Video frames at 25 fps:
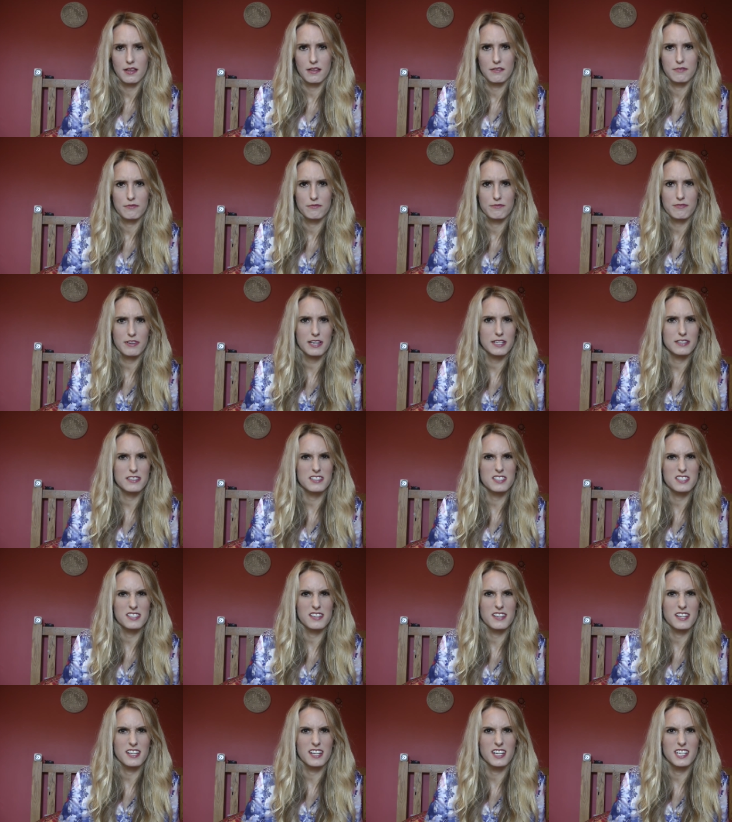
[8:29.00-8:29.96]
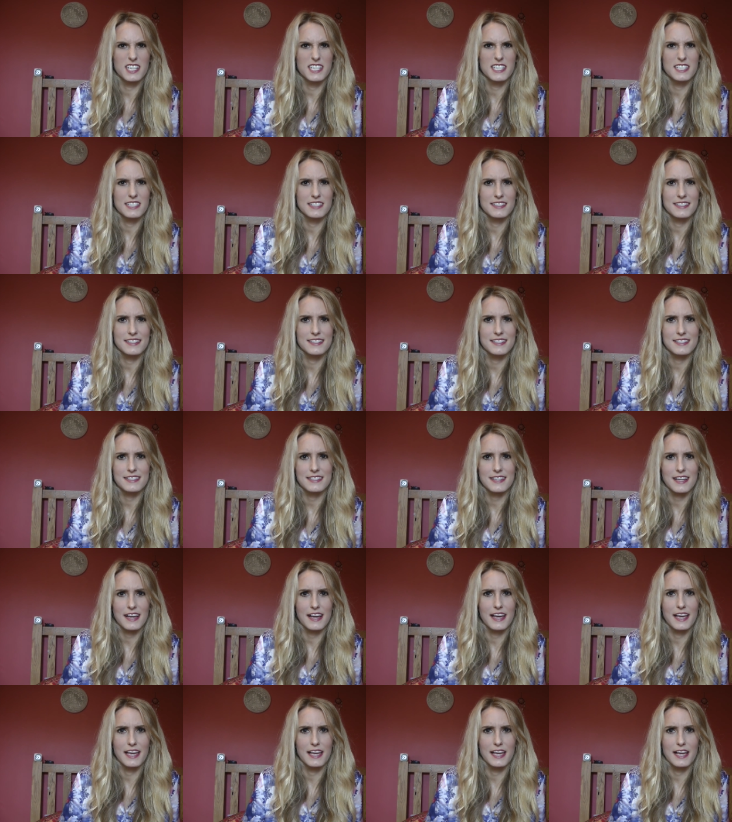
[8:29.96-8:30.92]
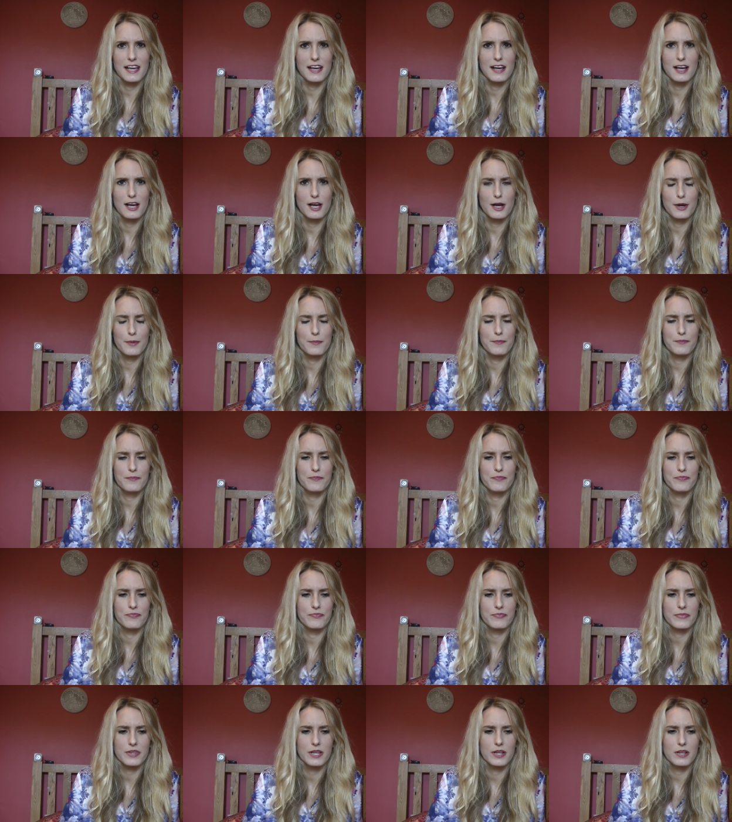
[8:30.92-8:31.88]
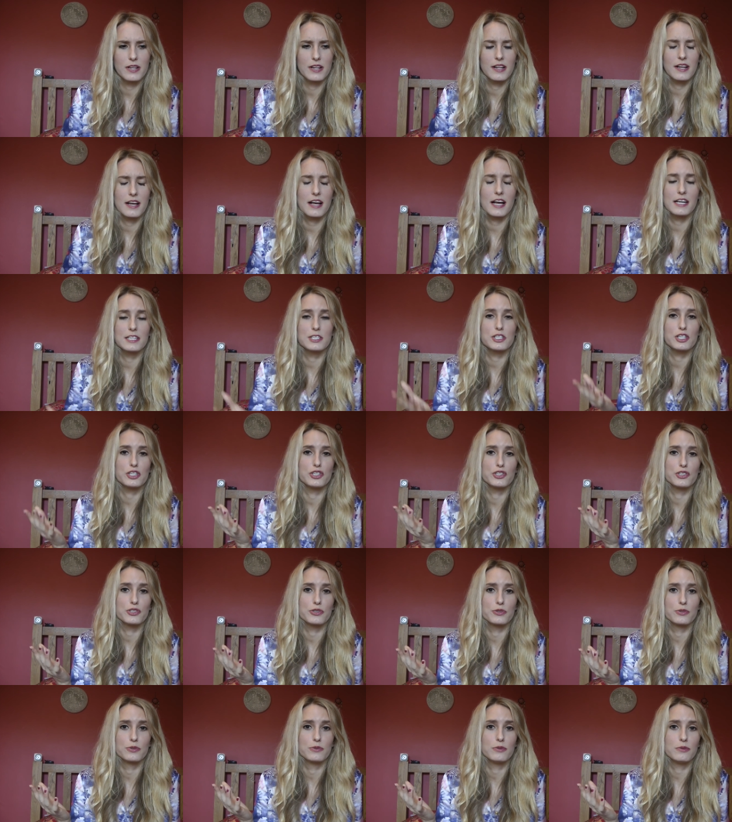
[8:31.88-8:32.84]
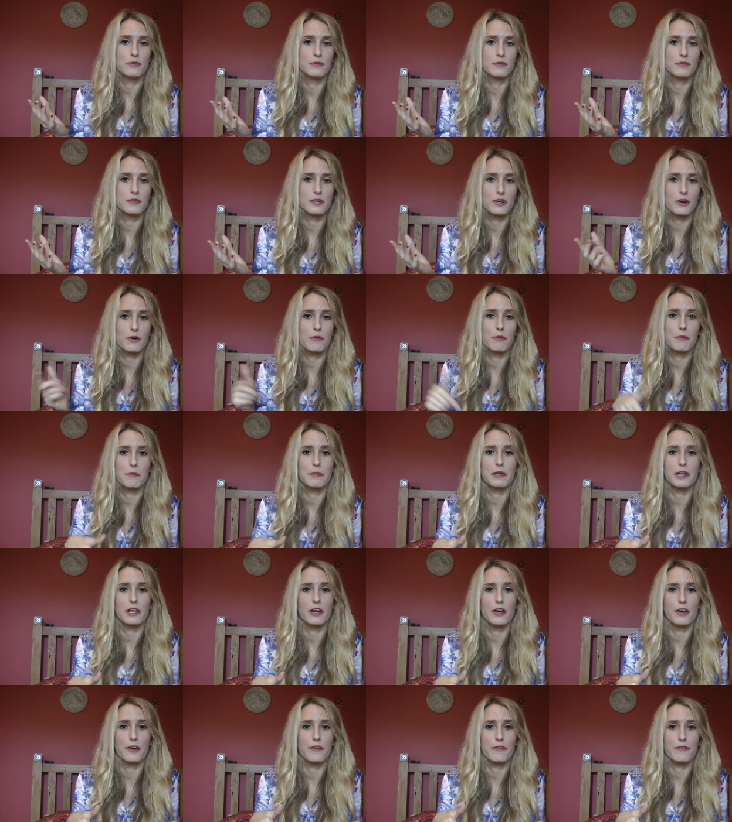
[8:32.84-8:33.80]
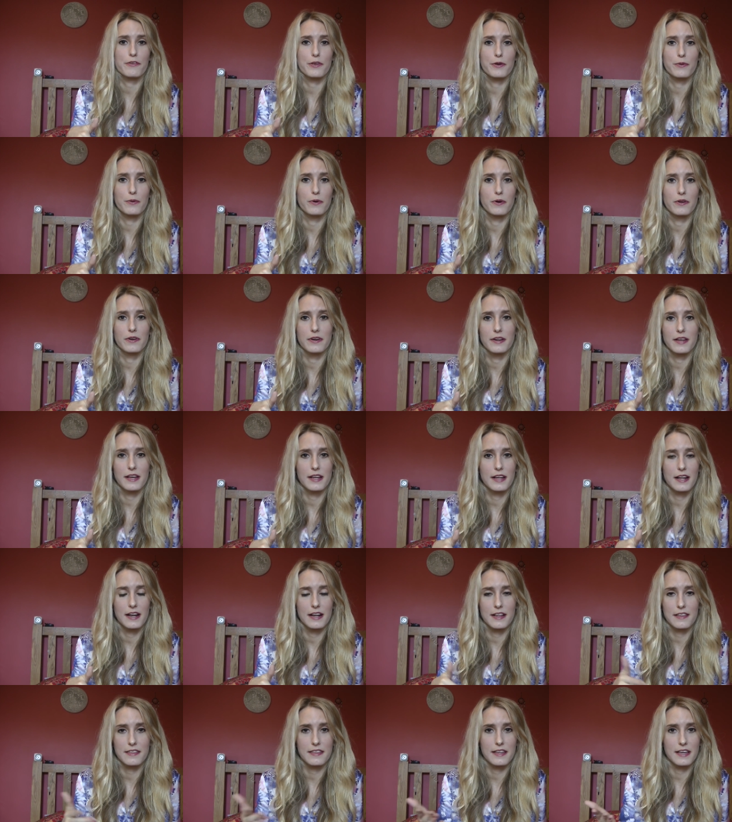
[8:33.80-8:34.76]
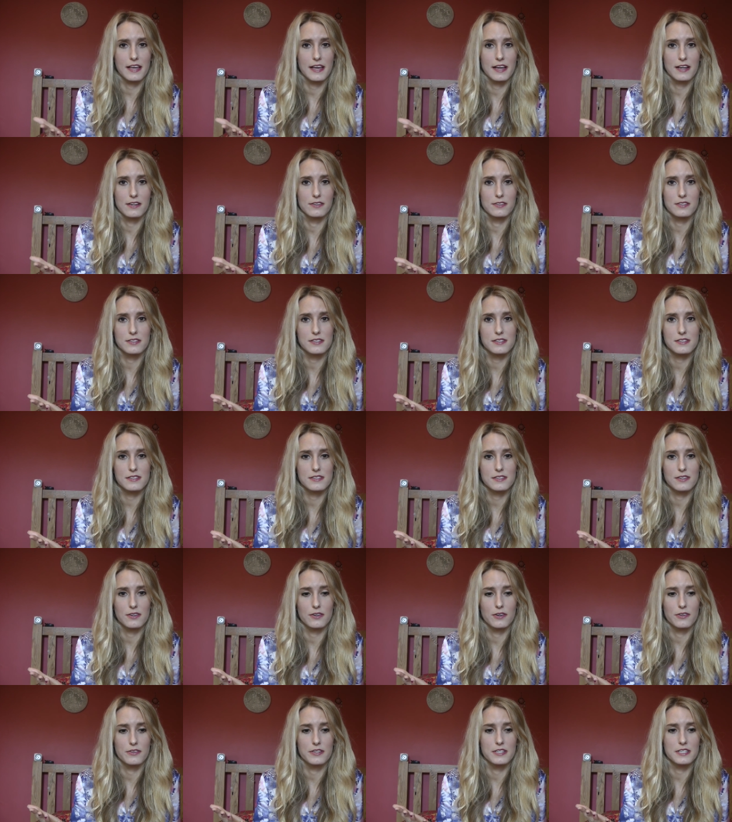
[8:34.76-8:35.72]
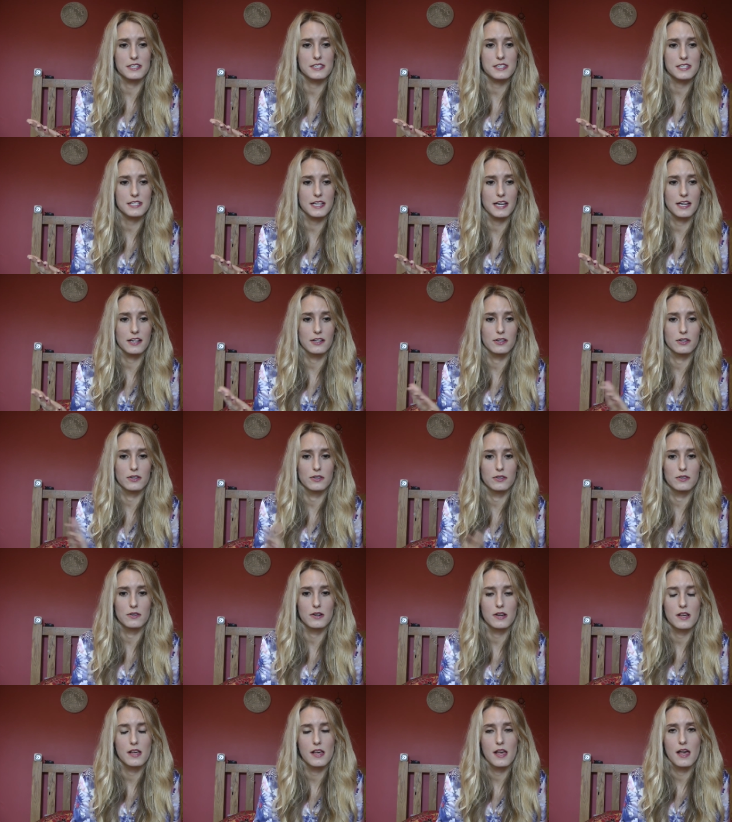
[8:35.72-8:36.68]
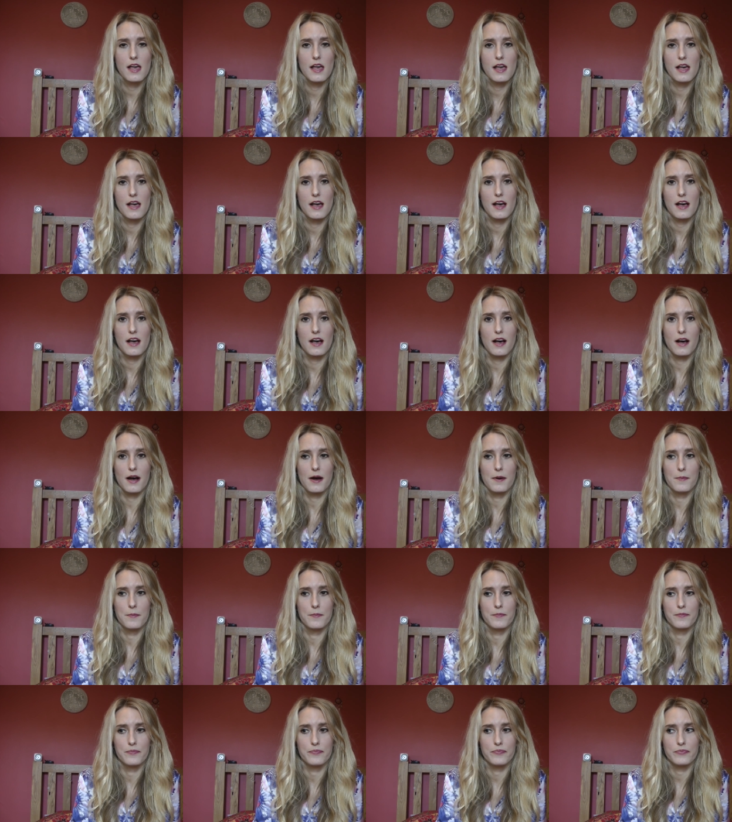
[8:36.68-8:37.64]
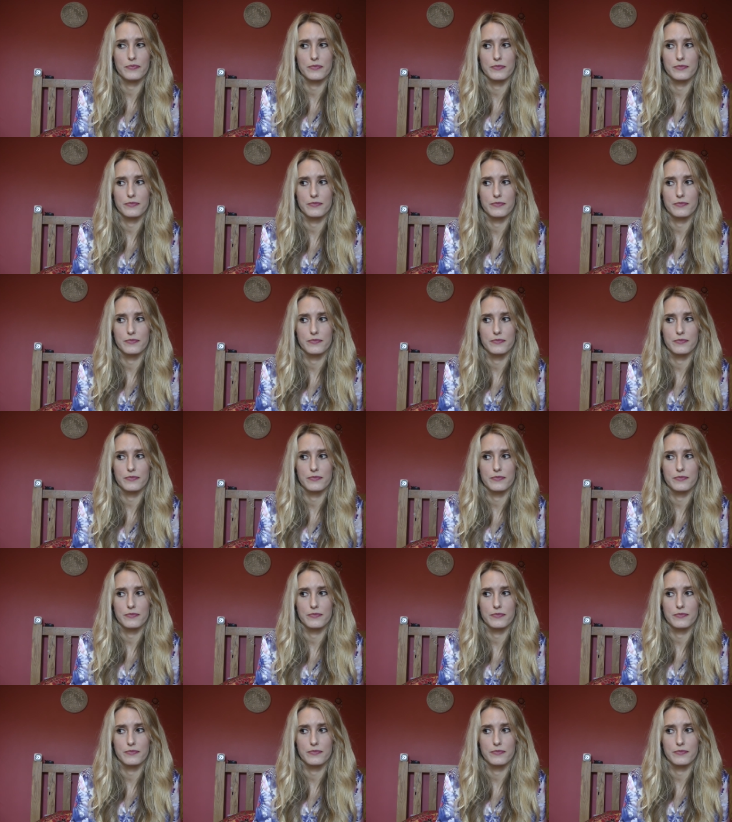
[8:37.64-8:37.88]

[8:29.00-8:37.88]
I felt it's something I needed to say. Um, as usual, comment below if you want anything else on this channel. Um,